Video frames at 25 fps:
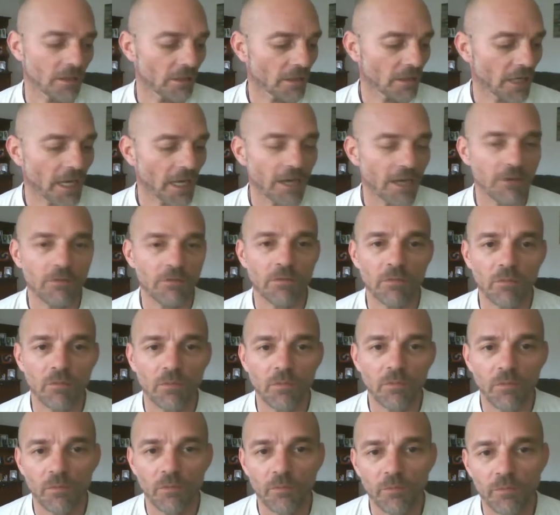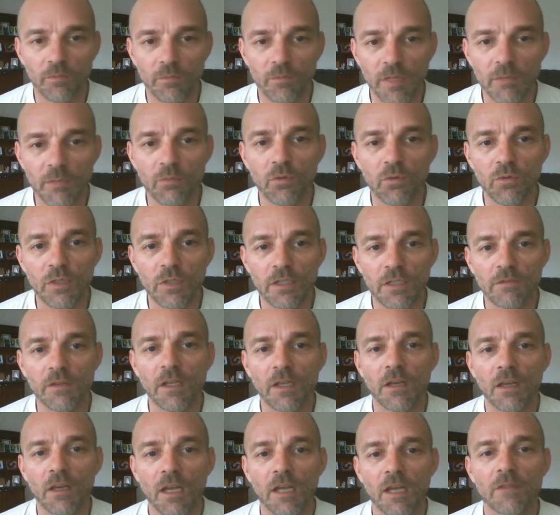How people live
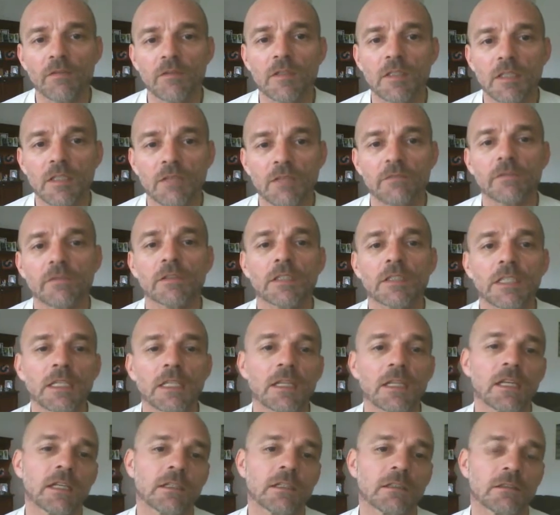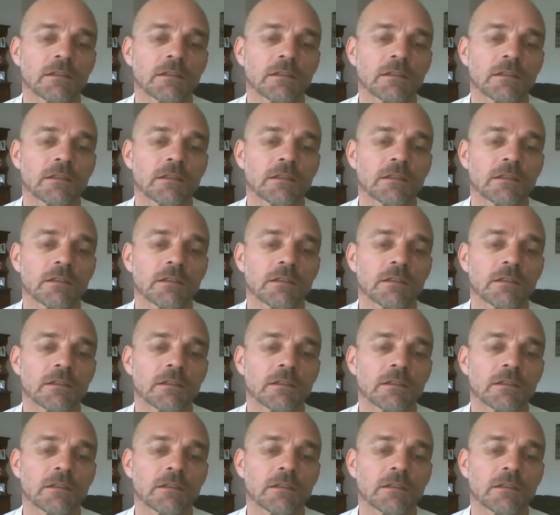their lives differently then.